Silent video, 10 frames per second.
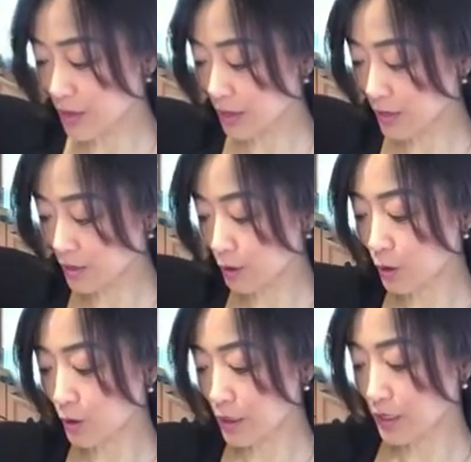and
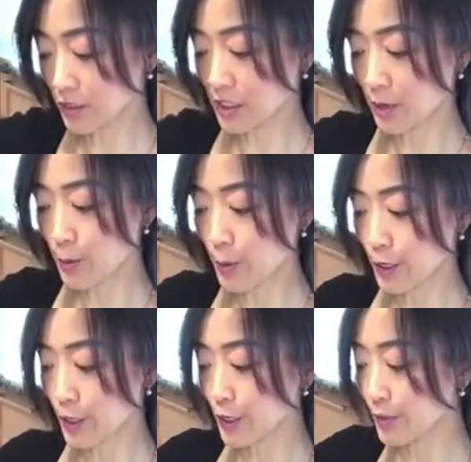all kind of
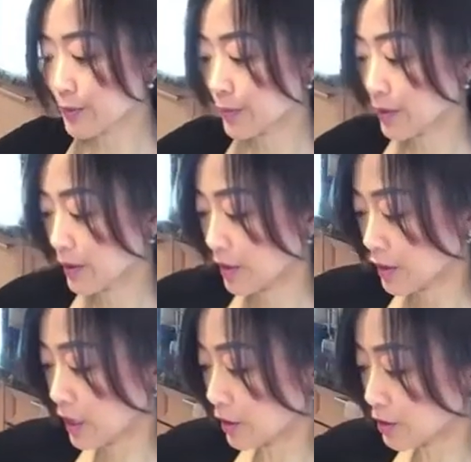separated.
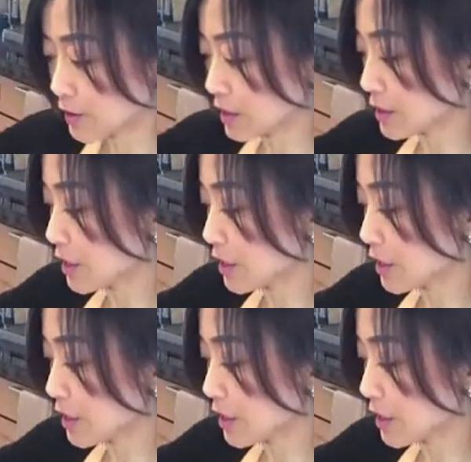Now the next